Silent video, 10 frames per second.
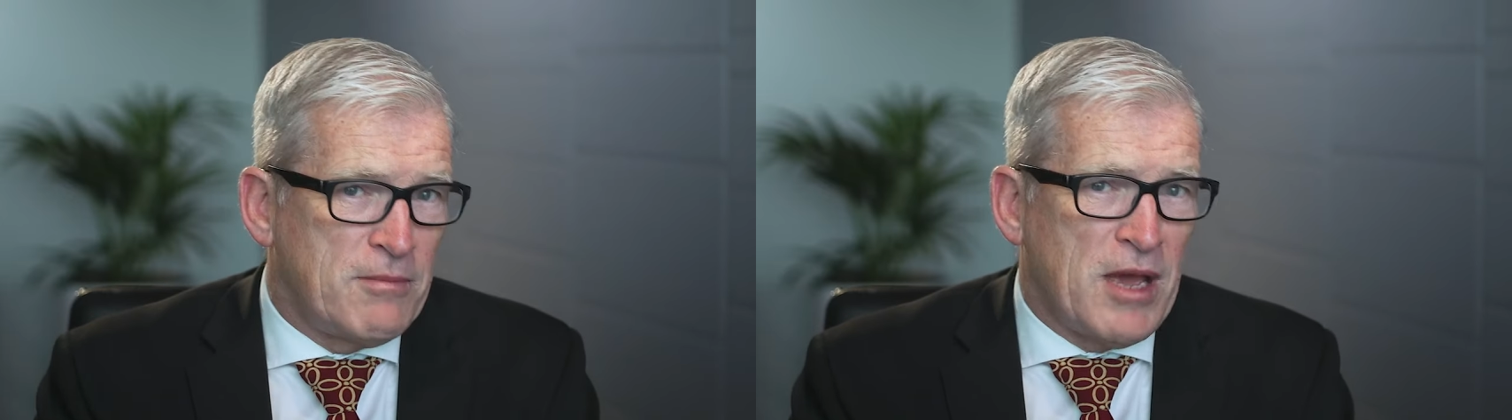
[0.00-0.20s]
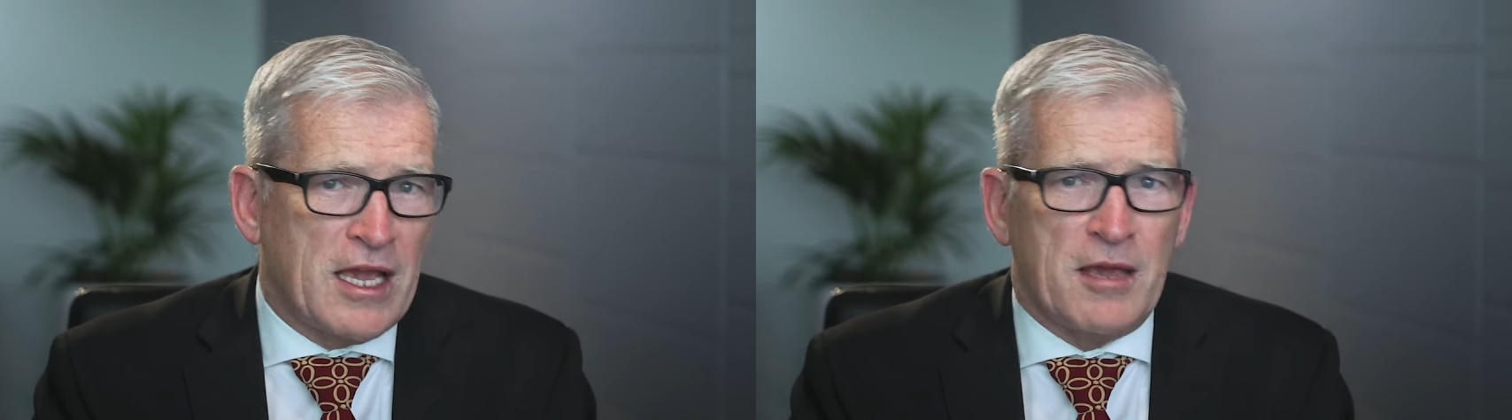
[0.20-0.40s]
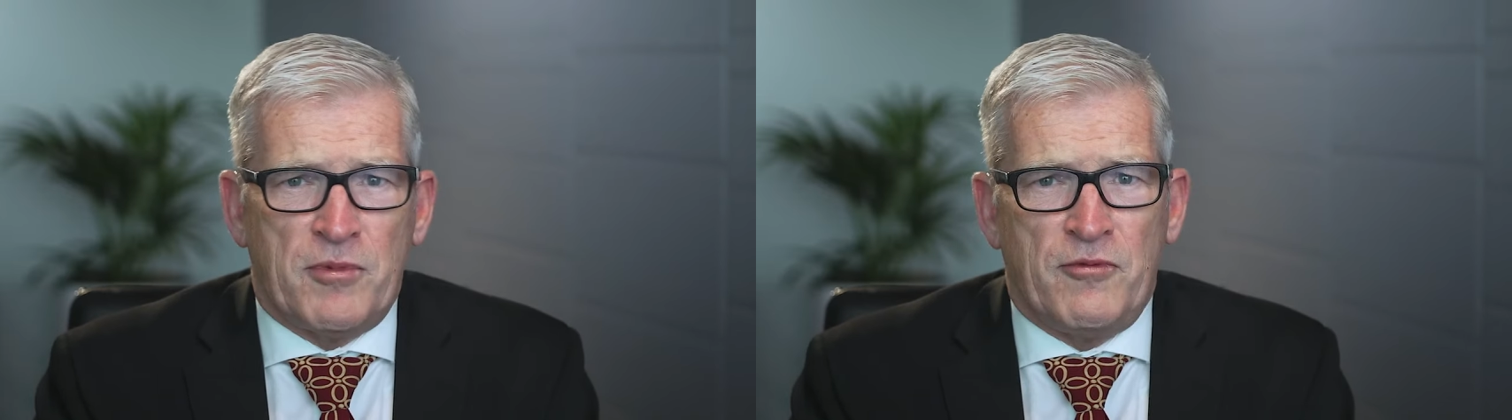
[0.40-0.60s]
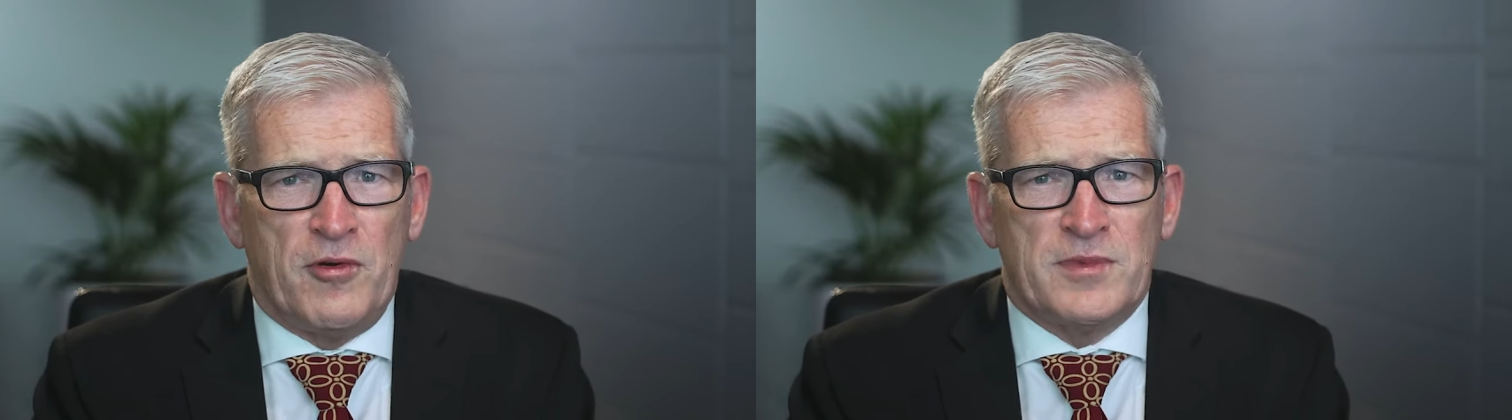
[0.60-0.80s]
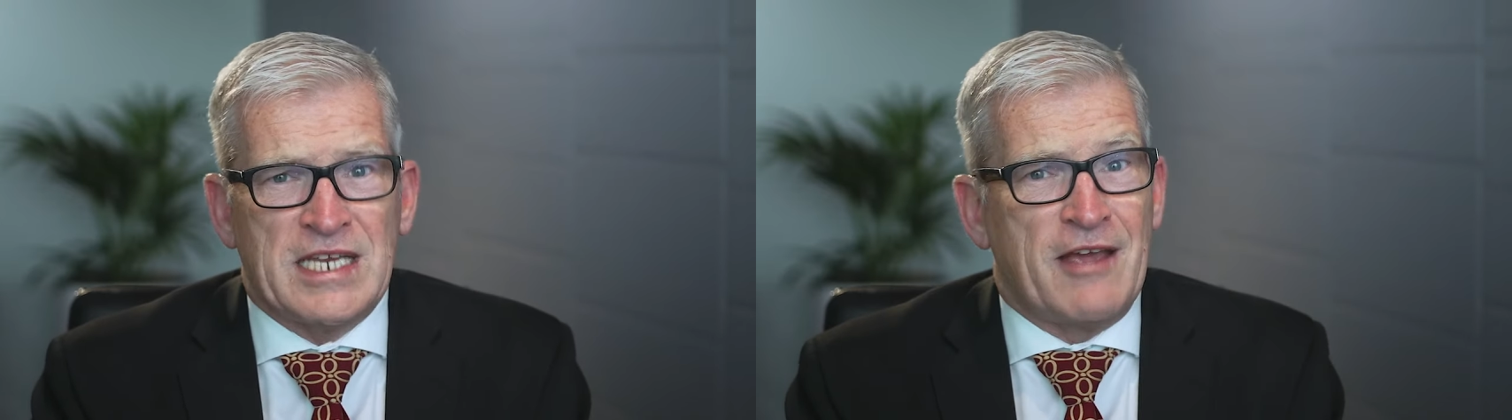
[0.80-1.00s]
market
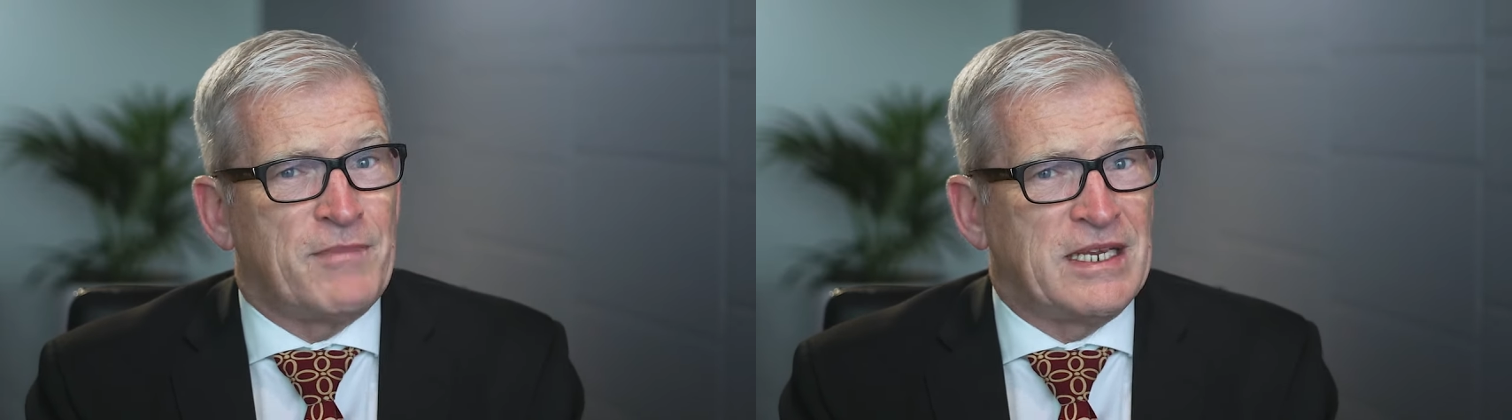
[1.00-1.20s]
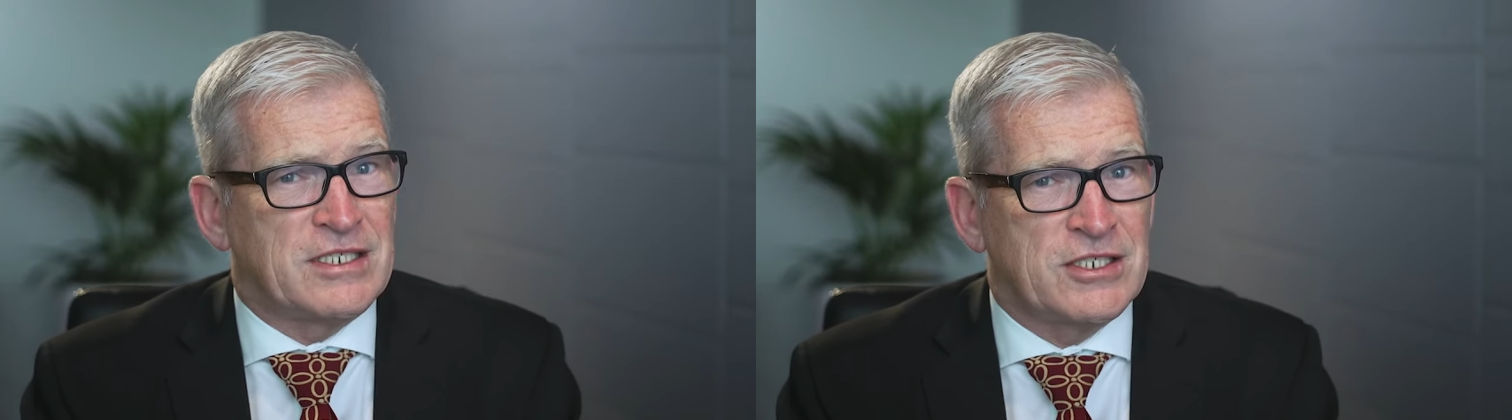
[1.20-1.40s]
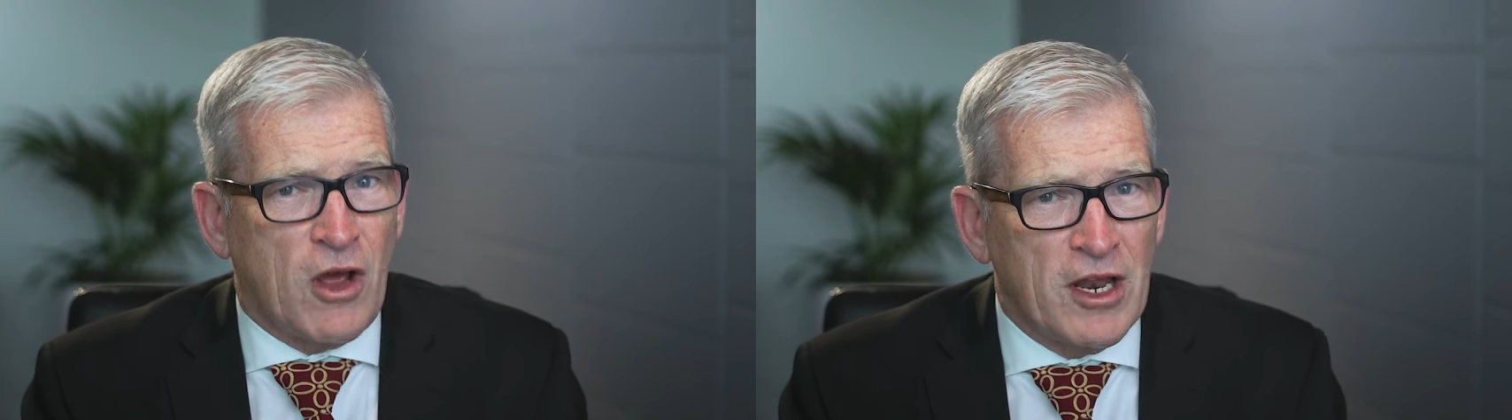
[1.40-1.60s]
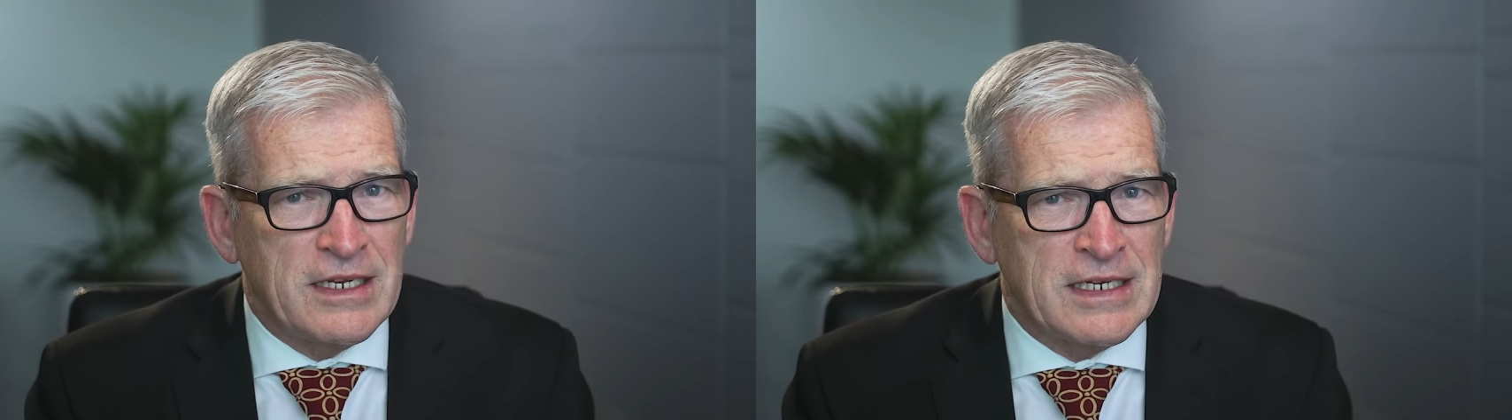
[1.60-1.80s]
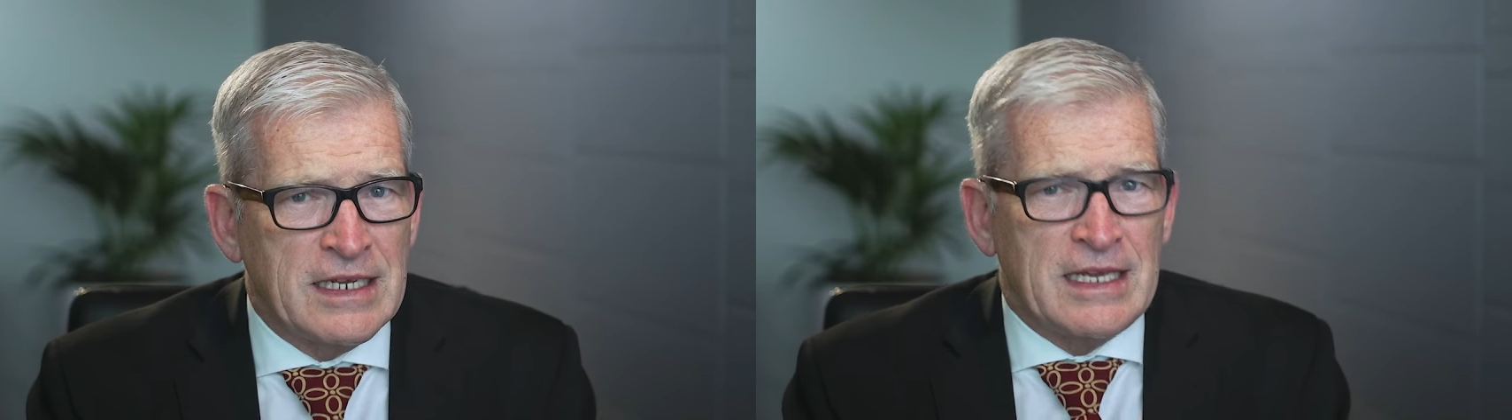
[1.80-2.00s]
performance have been solid